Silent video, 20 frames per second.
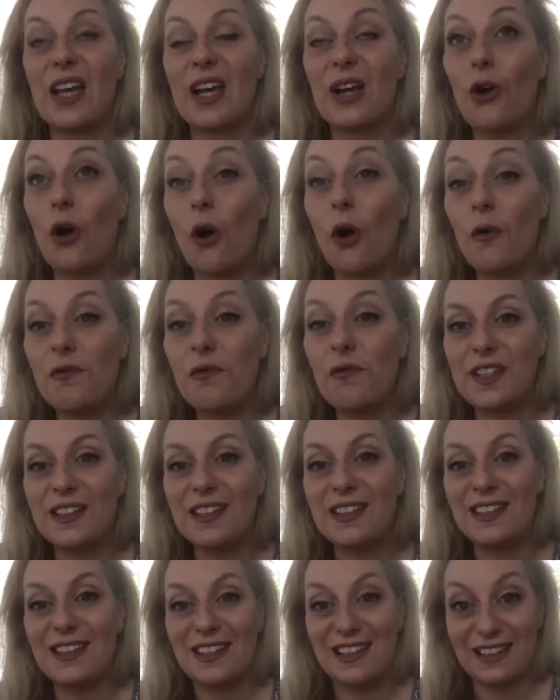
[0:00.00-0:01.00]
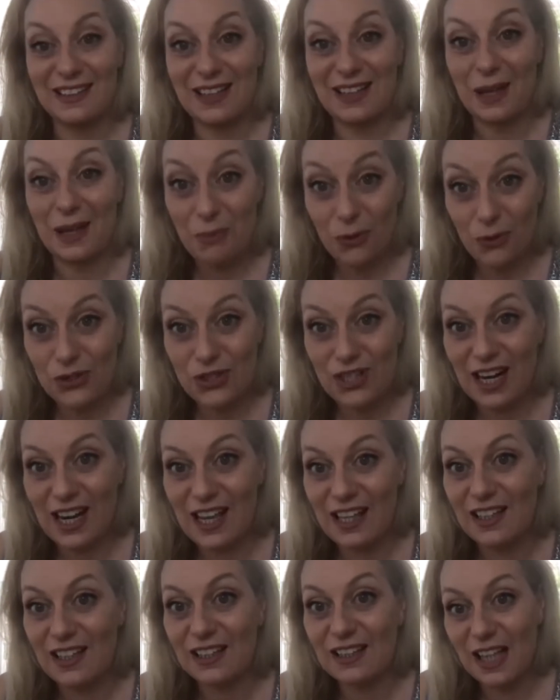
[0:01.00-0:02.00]
COVID
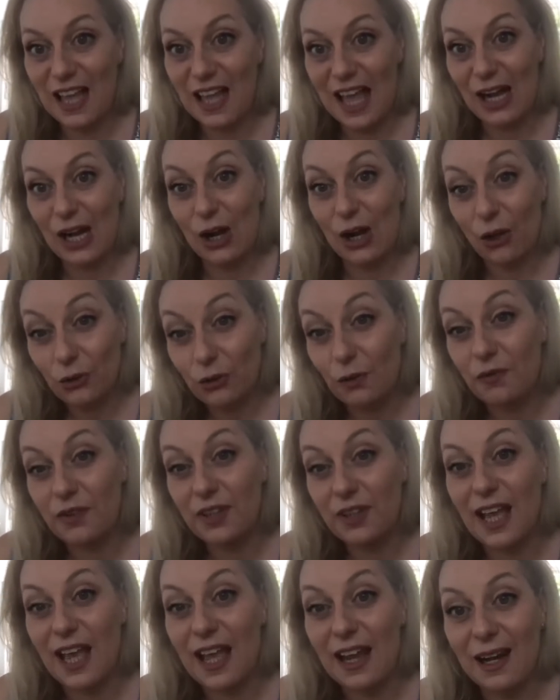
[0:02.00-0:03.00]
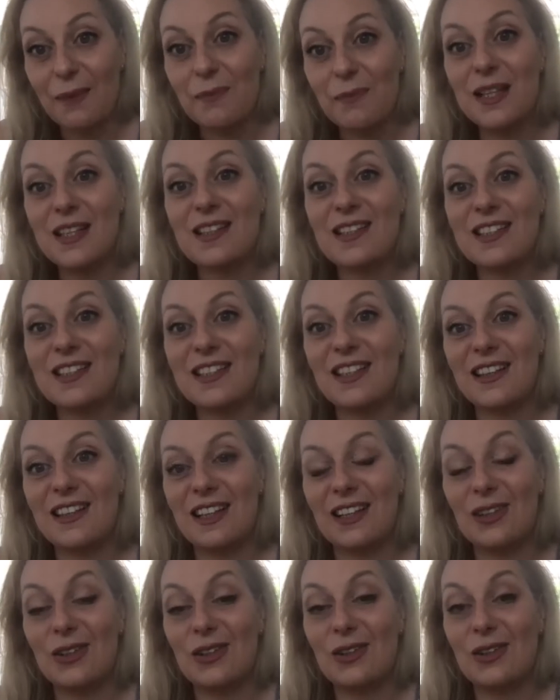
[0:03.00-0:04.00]
demonstrated a lot of the elements
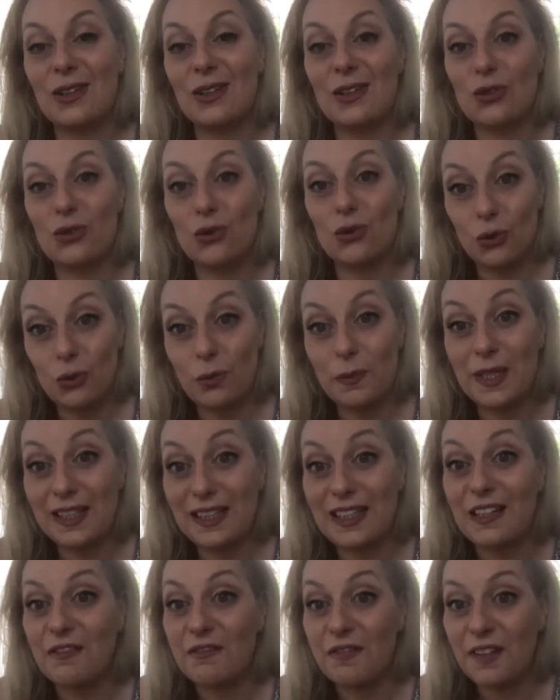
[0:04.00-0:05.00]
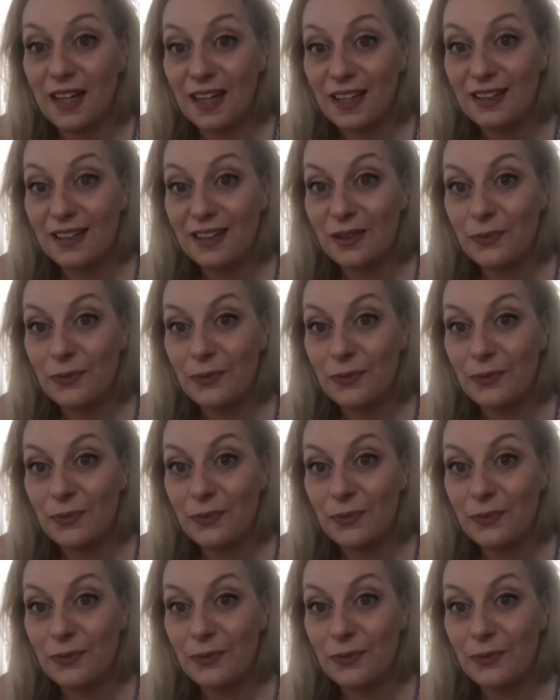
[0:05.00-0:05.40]
that should be different.